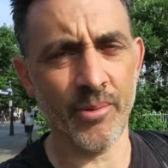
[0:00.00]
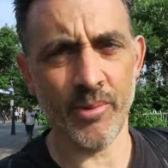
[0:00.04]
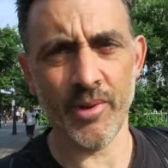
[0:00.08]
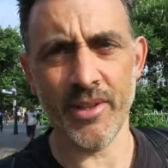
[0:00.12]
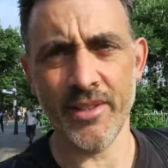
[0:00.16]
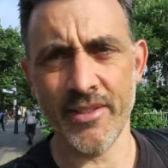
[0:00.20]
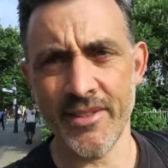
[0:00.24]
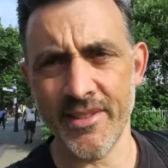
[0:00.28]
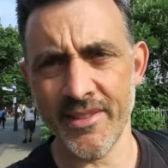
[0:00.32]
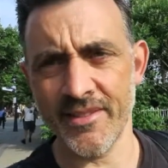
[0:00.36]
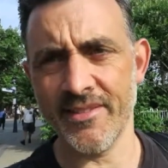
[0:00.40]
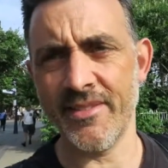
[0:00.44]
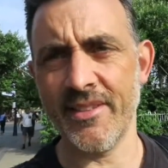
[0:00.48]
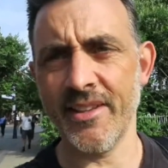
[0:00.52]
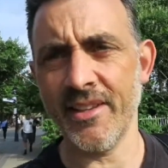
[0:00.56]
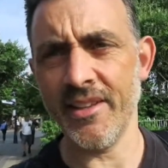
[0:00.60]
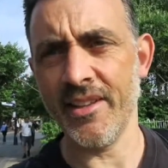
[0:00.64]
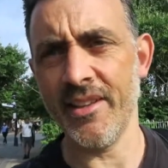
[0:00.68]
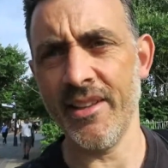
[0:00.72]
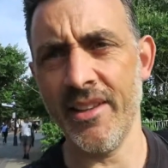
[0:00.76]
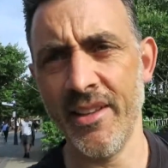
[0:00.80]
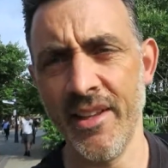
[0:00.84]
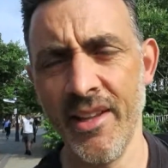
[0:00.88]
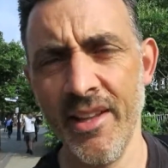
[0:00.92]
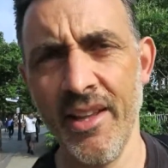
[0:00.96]
which is
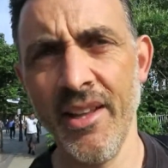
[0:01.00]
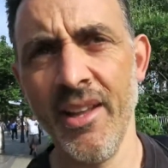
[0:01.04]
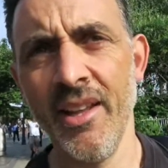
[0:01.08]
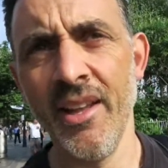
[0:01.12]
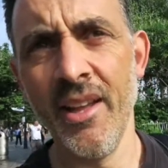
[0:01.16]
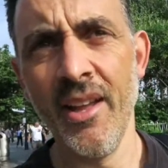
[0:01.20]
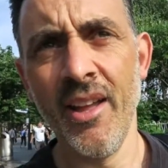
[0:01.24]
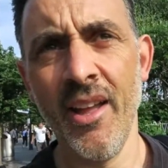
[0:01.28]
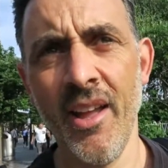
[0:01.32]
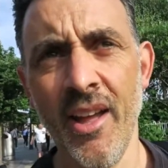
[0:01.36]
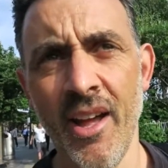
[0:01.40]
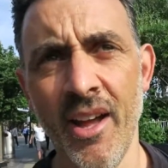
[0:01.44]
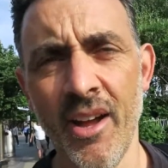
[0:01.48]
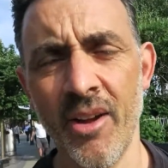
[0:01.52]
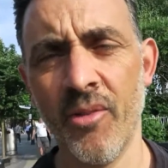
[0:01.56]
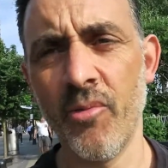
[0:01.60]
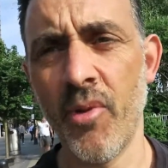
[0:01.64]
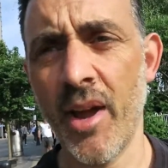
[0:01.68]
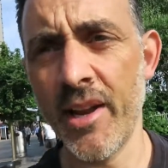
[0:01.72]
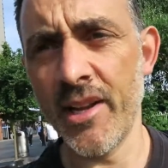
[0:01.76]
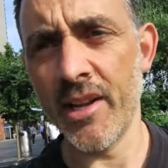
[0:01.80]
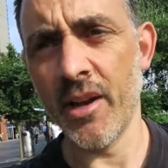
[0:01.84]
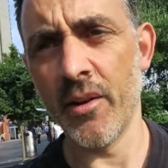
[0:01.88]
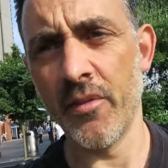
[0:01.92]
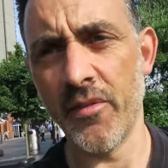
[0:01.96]
the
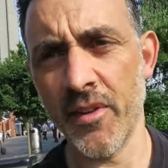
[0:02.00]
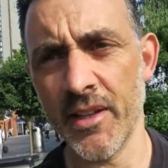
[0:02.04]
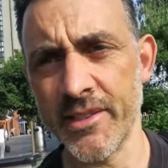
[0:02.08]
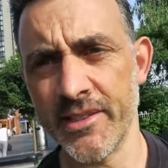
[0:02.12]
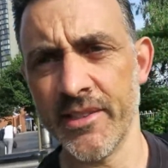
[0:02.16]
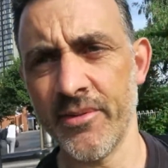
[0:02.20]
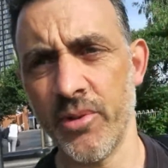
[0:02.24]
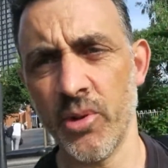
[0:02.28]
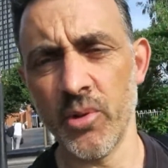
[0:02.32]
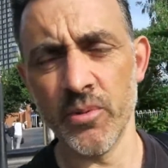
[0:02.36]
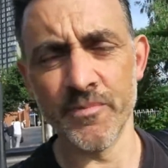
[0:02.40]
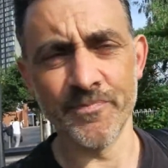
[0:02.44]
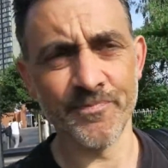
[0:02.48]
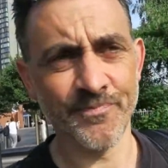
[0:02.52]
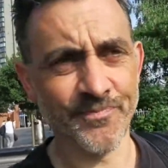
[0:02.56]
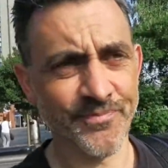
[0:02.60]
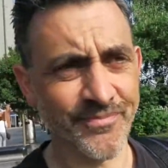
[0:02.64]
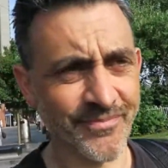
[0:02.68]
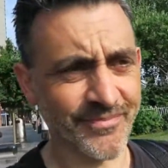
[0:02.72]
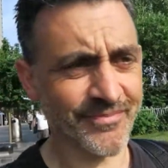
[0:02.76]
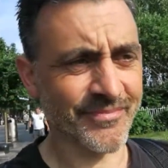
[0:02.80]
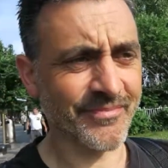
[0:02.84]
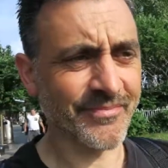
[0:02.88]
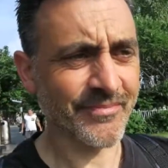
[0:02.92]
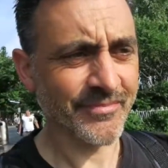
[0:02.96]
radio festival
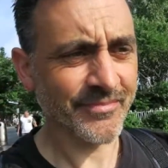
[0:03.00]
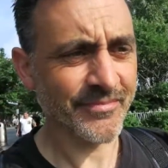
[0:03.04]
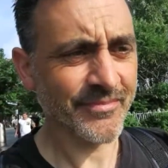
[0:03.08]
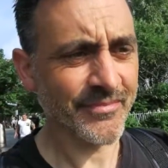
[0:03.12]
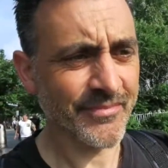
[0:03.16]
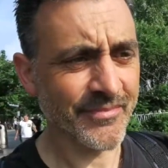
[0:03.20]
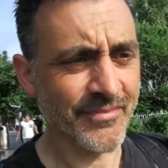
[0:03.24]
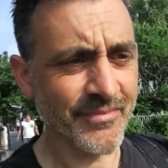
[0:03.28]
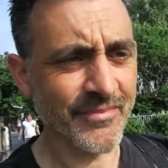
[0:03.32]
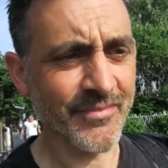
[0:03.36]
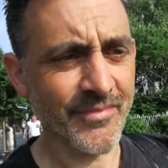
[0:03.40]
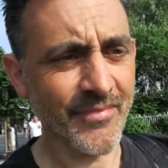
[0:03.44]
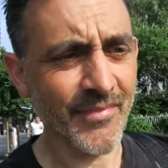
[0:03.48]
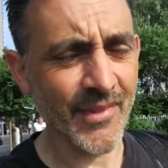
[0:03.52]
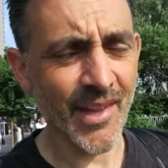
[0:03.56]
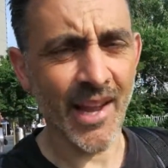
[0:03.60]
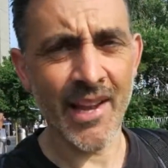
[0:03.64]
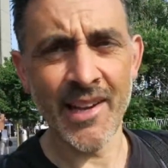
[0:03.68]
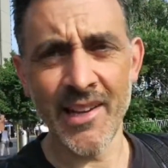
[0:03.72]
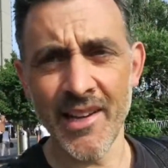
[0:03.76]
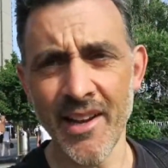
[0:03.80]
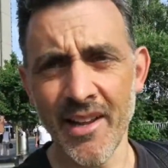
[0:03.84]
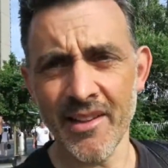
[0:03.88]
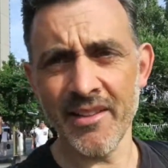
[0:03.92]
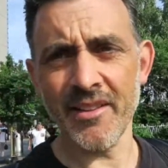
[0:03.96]

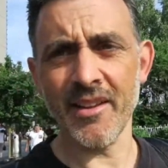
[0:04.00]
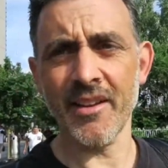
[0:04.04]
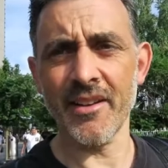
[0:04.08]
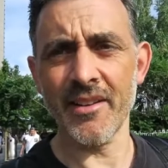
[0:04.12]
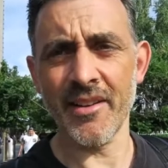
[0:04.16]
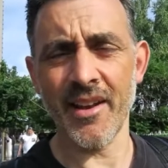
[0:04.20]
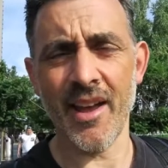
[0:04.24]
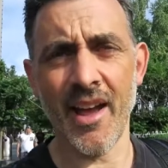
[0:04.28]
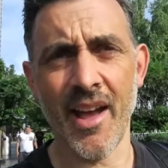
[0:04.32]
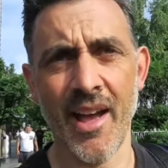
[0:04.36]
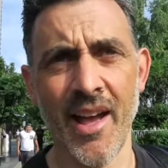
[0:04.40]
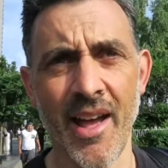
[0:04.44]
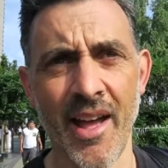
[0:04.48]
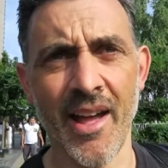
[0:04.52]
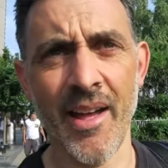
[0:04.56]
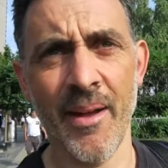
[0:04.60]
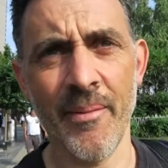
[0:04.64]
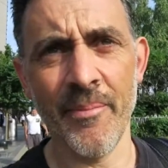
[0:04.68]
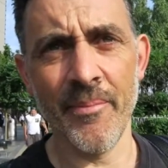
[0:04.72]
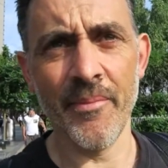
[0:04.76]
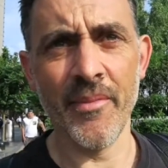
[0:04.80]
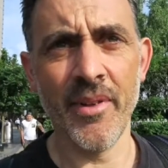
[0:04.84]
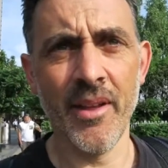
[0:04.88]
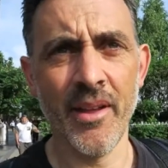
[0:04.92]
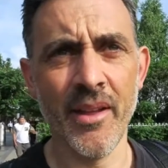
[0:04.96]
in London.
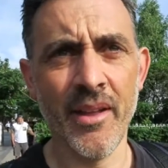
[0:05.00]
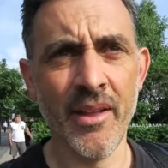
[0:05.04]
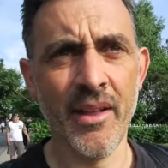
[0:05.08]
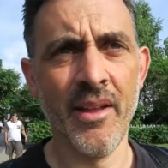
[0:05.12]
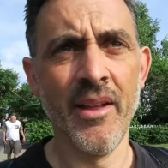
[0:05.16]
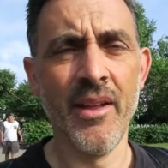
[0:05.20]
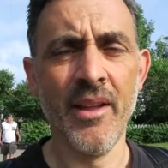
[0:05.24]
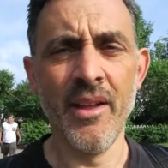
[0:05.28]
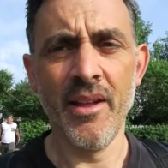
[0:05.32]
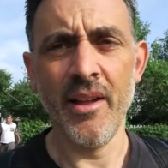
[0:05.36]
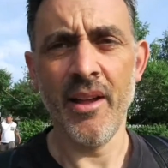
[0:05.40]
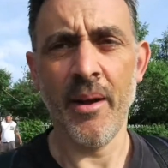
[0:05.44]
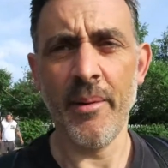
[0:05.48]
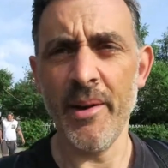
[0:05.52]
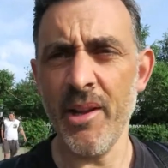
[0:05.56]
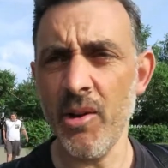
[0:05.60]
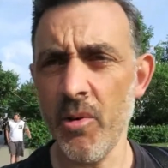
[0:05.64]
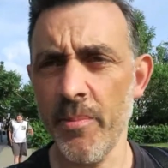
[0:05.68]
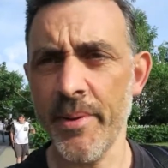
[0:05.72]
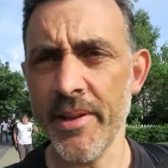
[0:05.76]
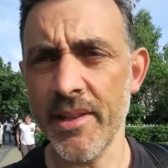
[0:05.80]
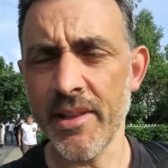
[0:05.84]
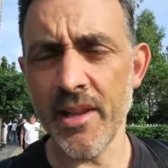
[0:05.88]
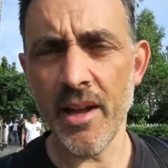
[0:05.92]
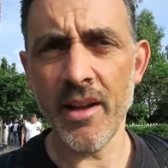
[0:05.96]
I'm a little
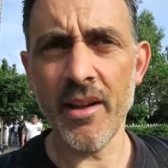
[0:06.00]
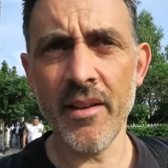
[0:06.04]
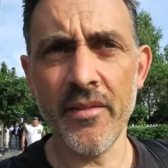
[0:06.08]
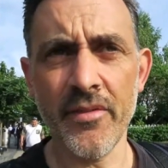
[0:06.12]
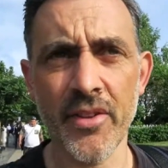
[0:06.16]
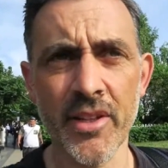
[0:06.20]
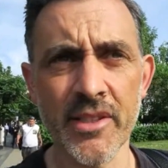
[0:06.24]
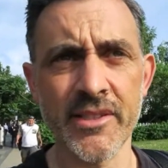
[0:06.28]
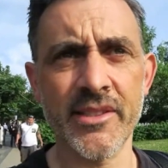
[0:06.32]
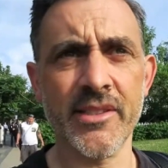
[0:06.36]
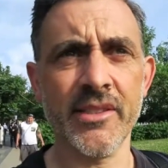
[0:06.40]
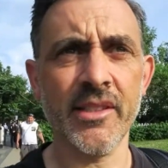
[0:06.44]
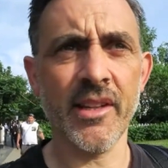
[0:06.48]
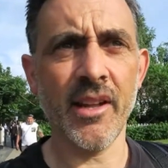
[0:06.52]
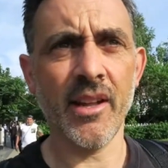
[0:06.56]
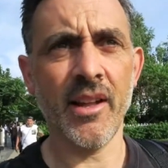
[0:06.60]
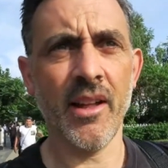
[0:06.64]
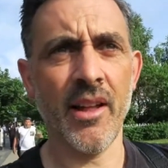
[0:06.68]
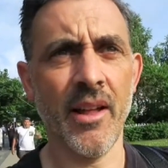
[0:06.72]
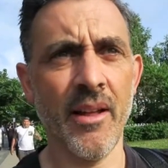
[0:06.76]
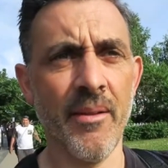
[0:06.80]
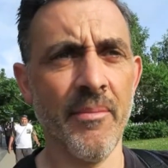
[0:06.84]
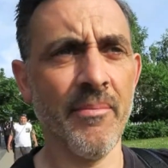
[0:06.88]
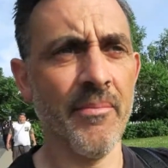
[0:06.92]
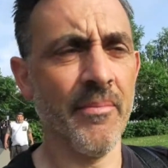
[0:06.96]
bit nervous
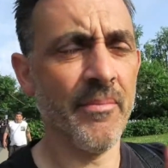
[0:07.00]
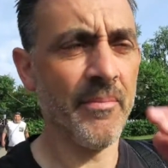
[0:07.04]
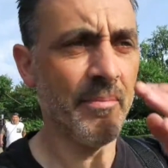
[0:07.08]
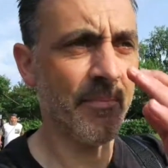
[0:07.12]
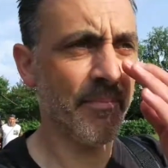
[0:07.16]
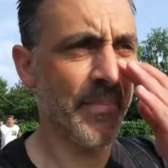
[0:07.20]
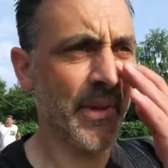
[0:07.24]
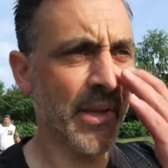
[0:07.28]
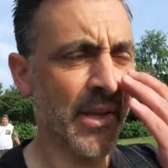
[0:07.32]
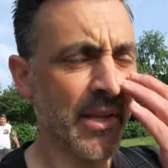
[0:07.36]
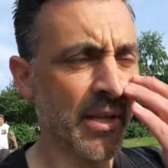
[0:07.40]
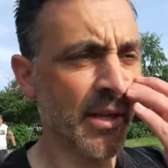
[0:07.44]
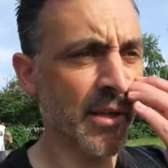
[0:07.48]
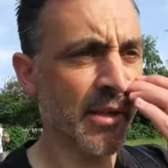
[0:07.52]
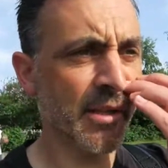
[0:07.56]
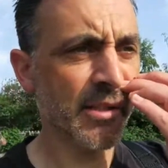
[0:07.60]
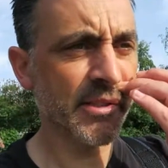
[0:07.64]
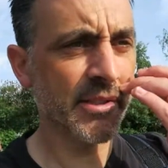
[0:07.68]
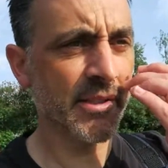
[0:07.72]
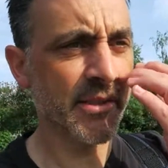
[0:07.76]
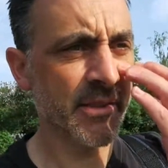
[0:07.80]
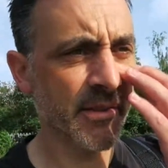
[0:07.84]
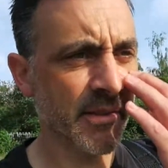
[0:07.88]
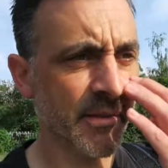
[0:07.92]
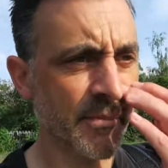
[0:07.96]

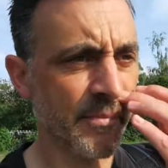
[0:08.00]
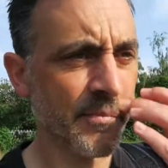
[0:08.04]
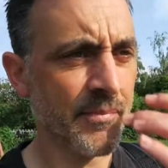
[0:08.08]
because